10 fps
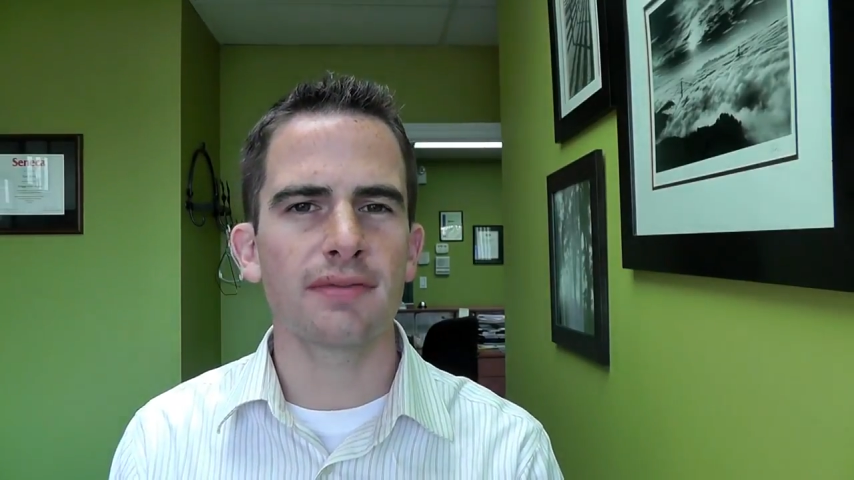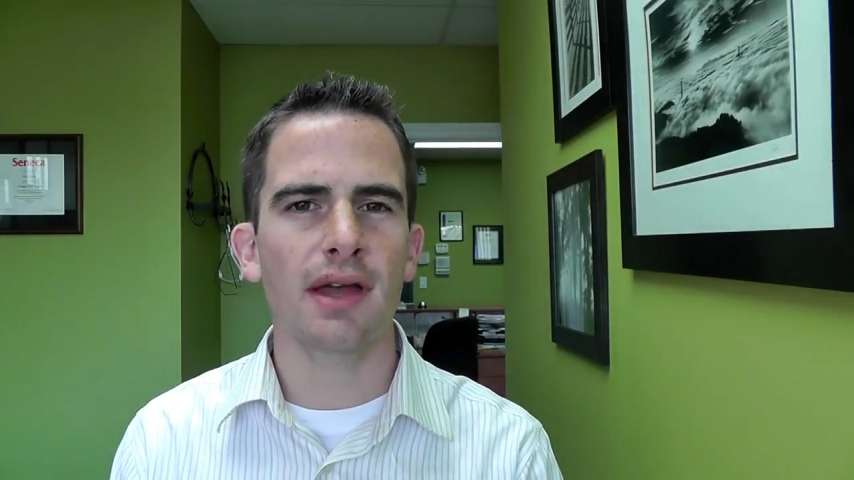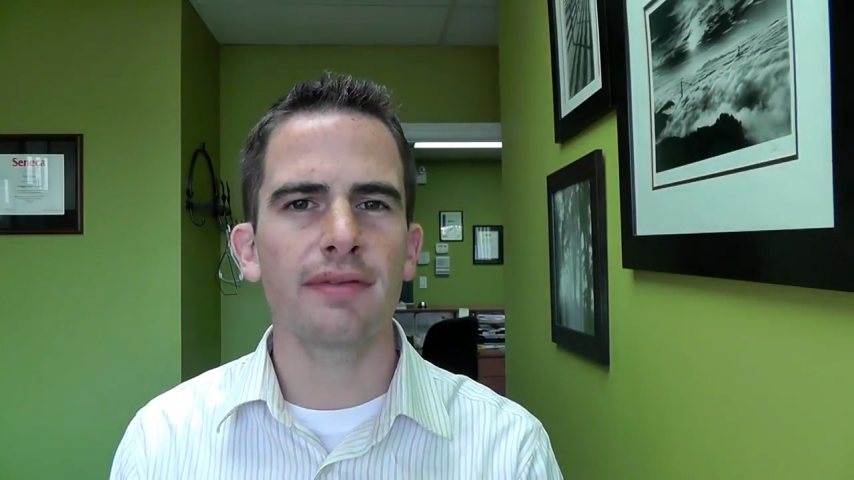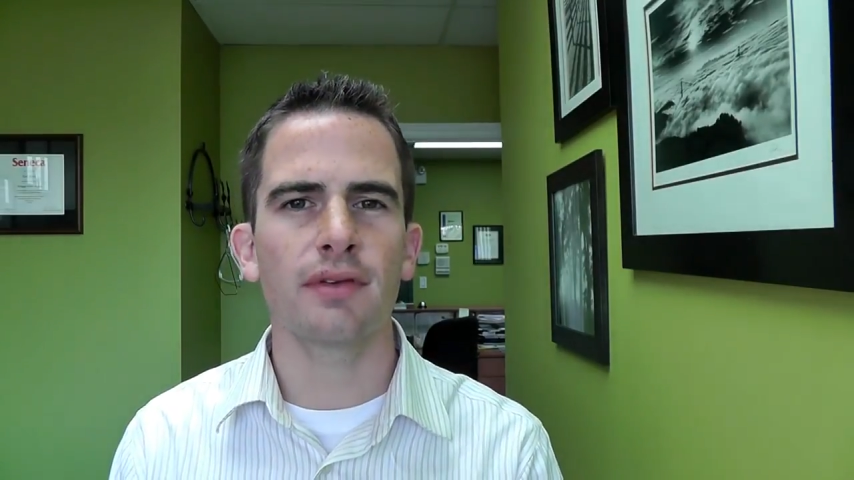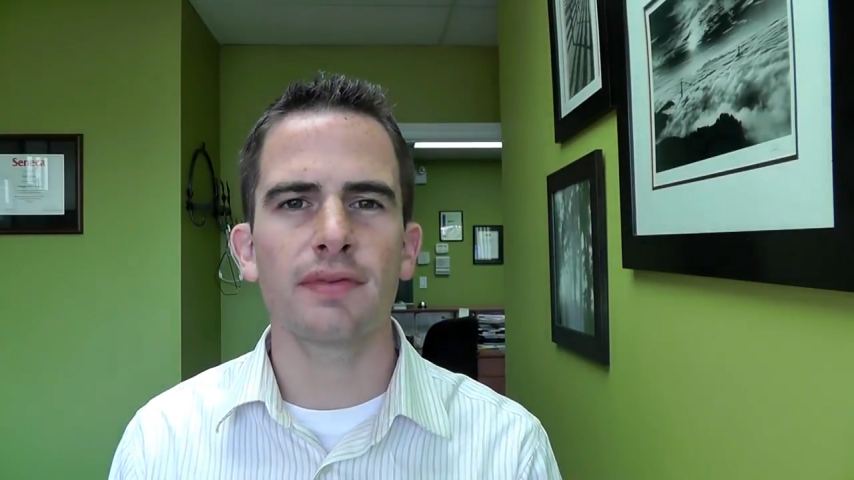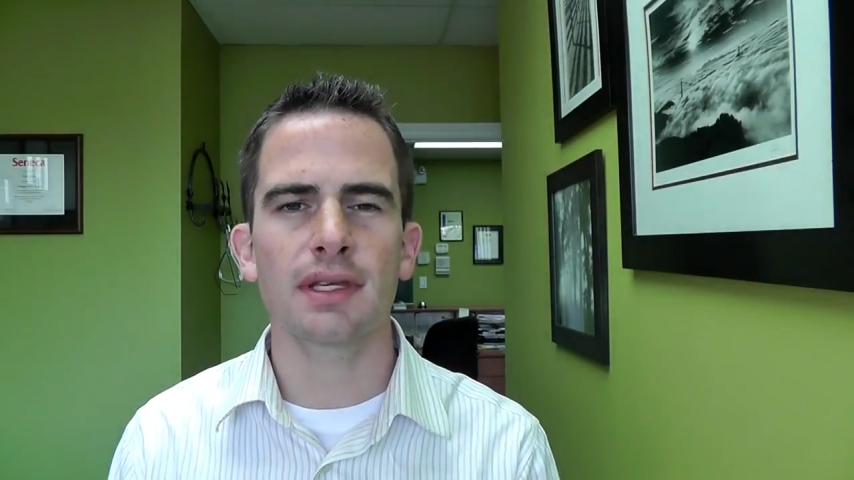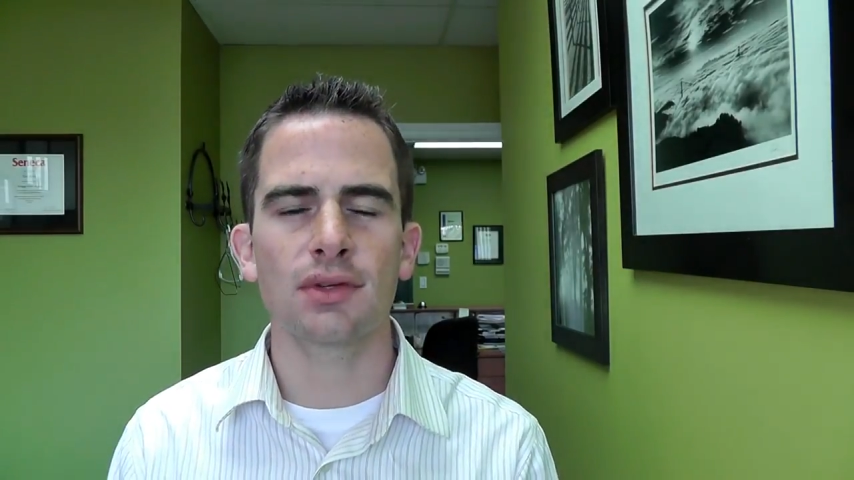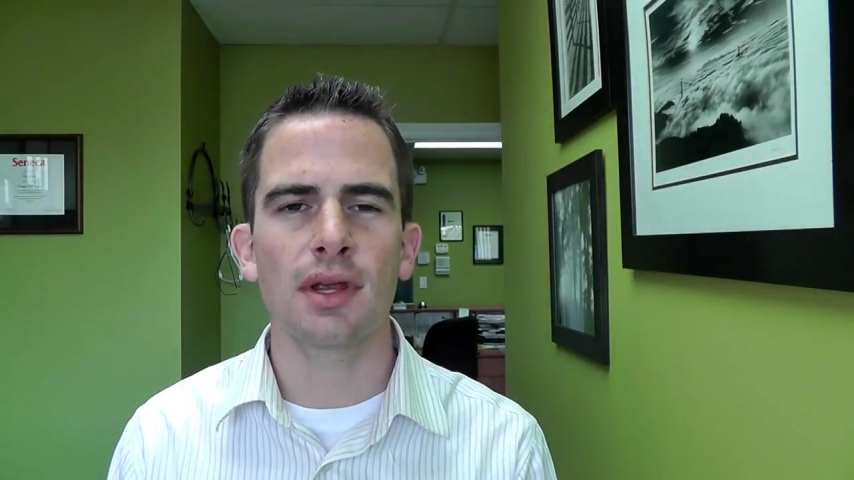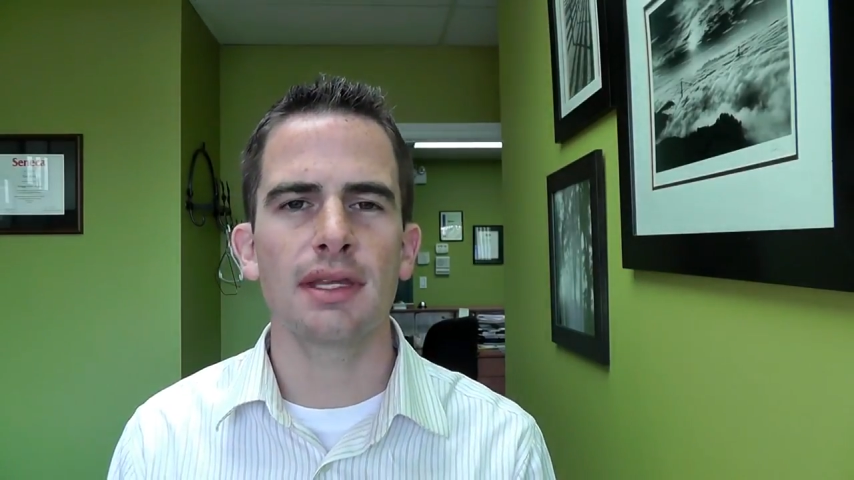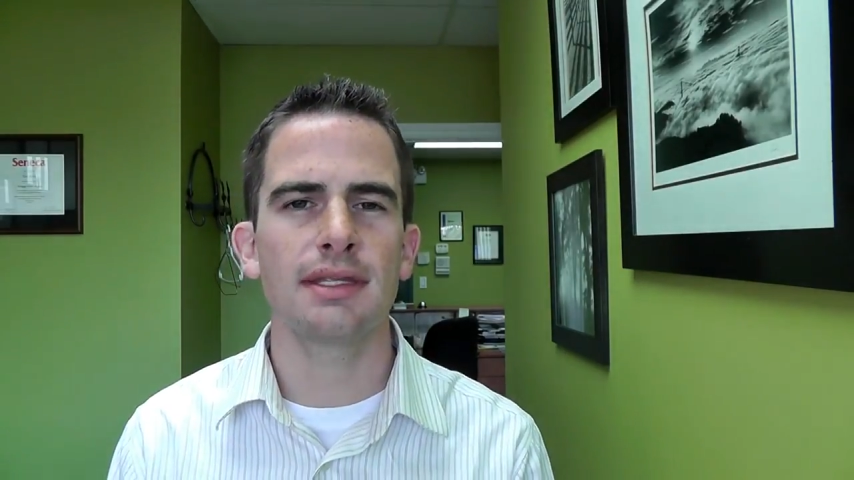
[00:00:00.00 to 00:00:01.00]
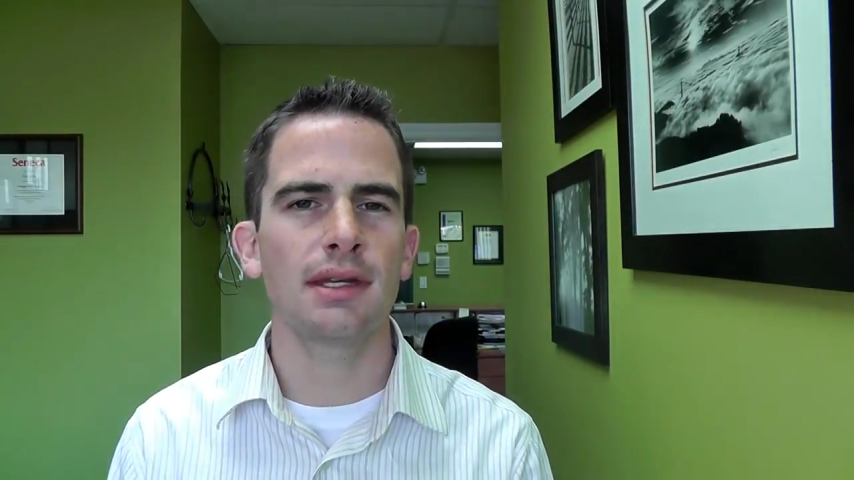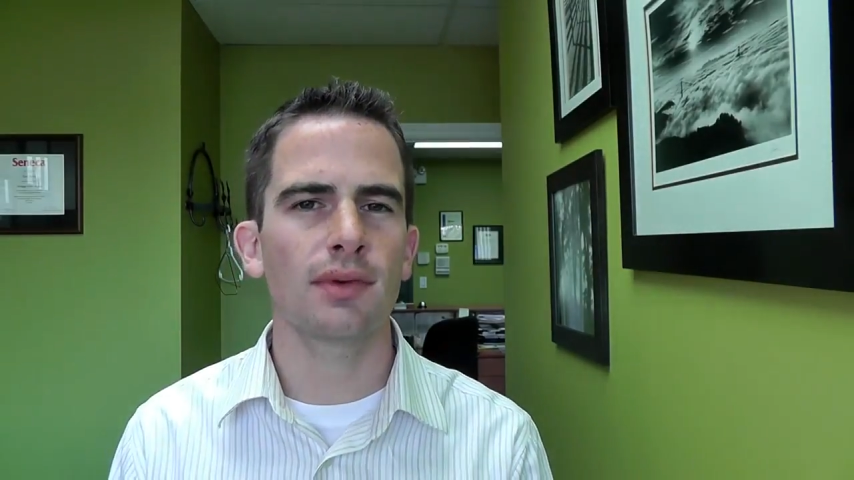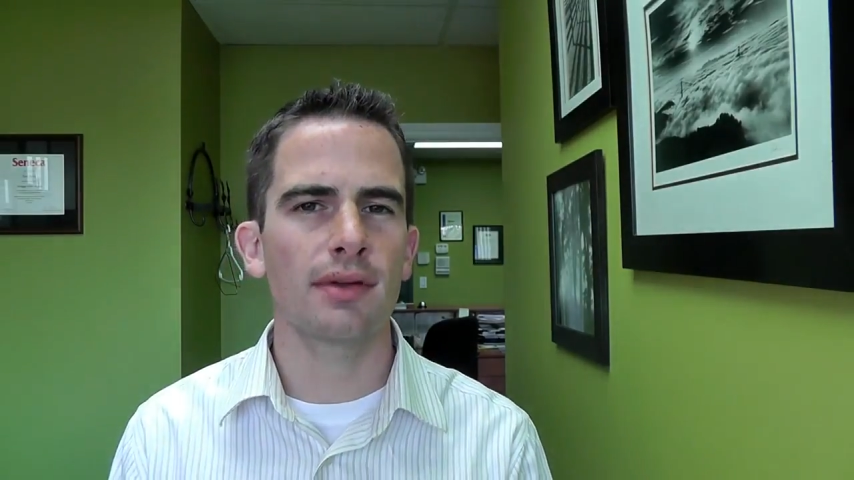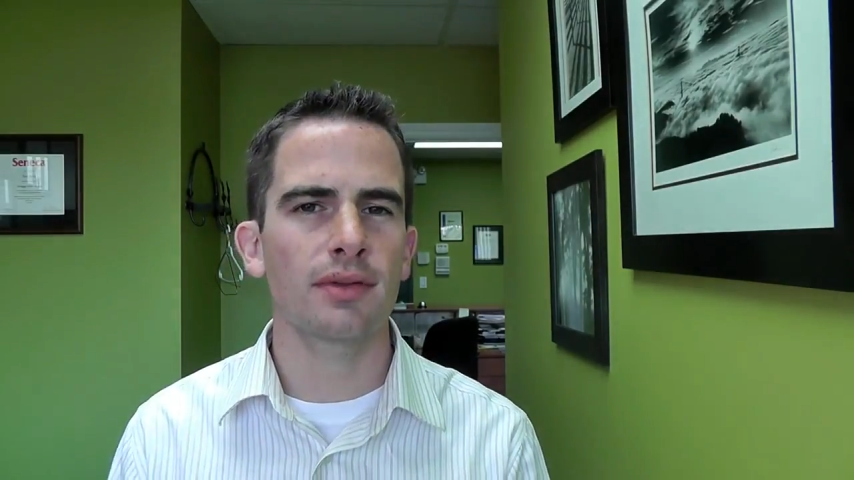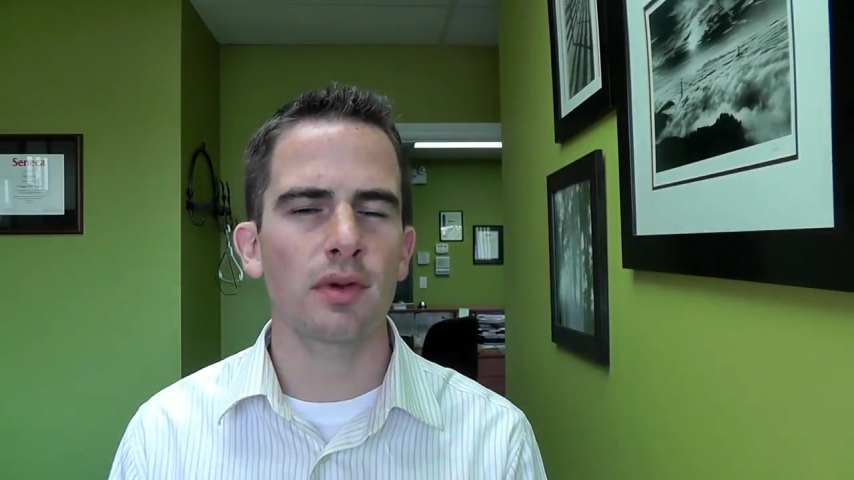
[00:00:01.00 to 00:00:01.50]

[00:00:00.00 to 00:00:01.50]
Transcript: a five-year fixed rate is in around